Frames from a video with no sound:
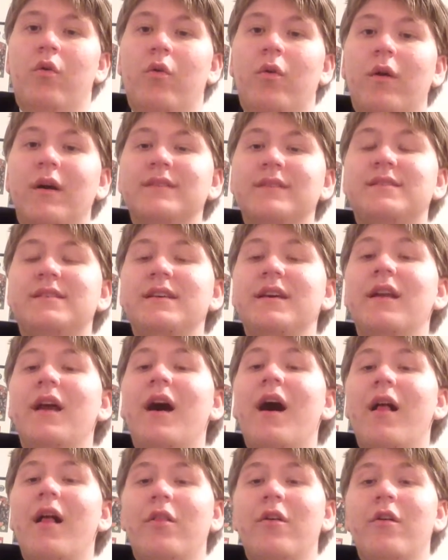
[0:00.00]
What did
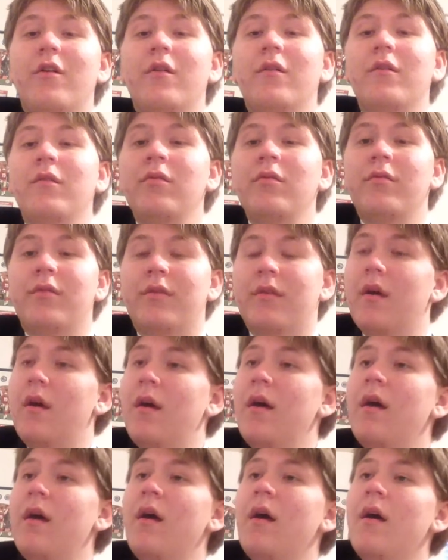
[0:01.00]
I learn
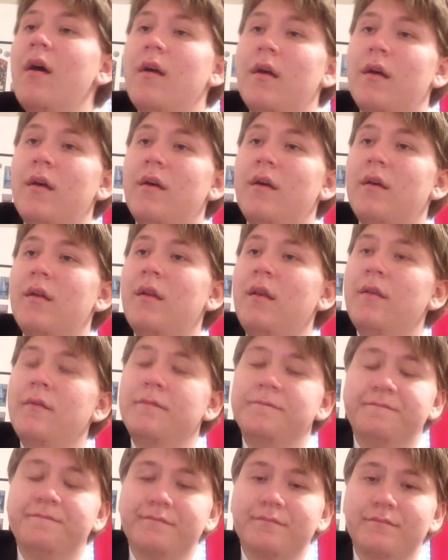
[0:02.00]

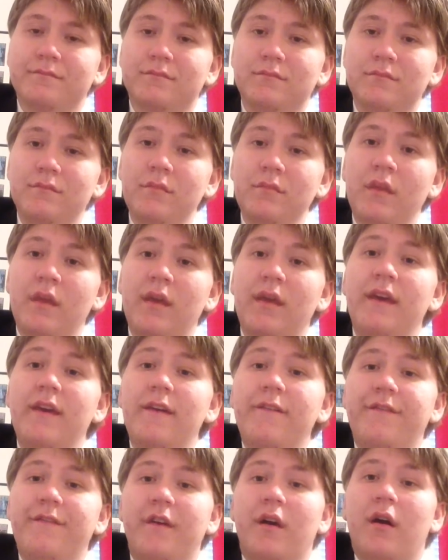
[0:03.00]
then?
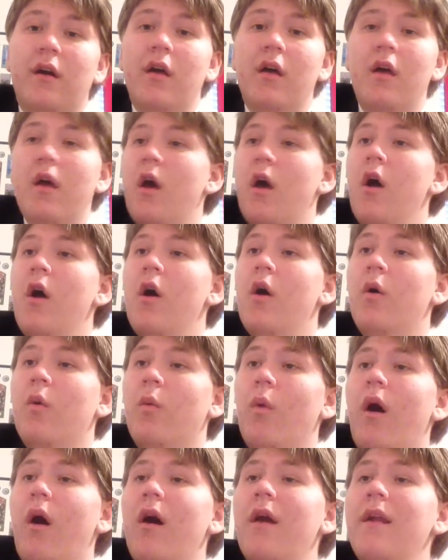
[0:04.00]
If you
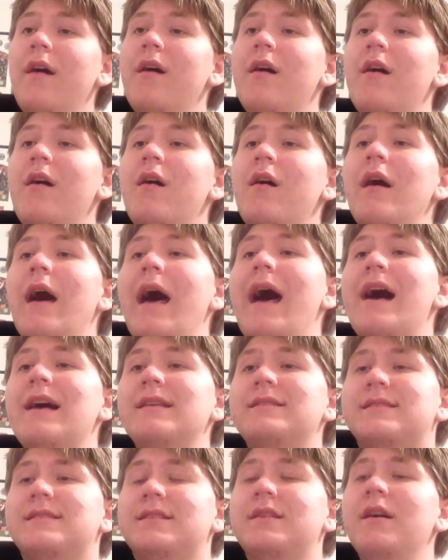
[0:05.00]
wanna
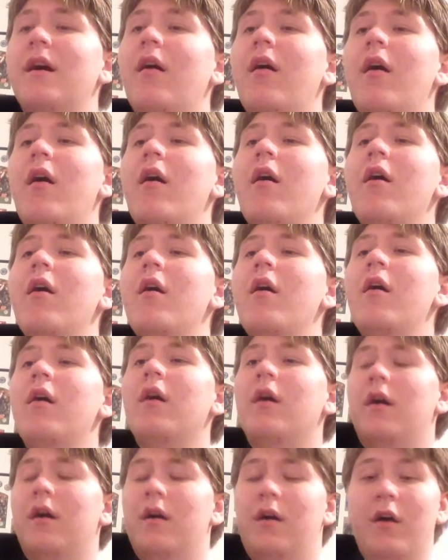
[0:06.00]
ask a
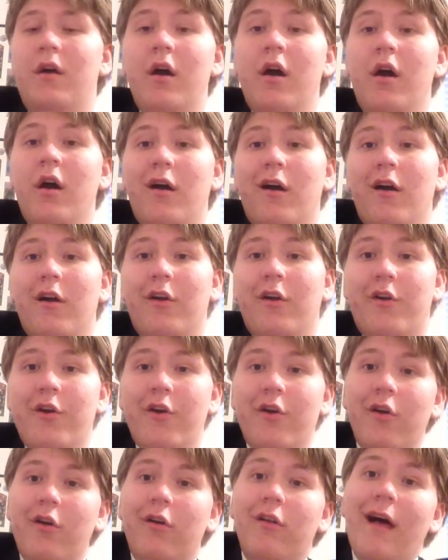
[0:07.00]

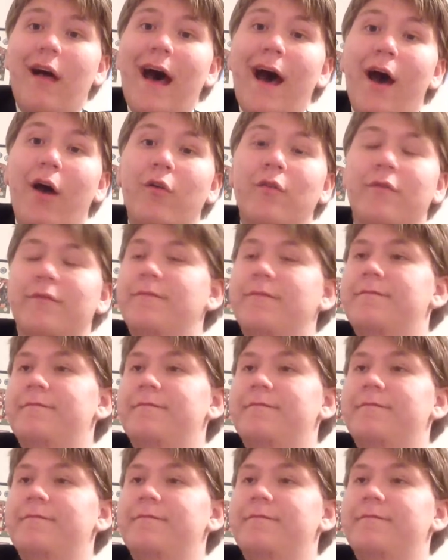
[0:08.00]
girl out,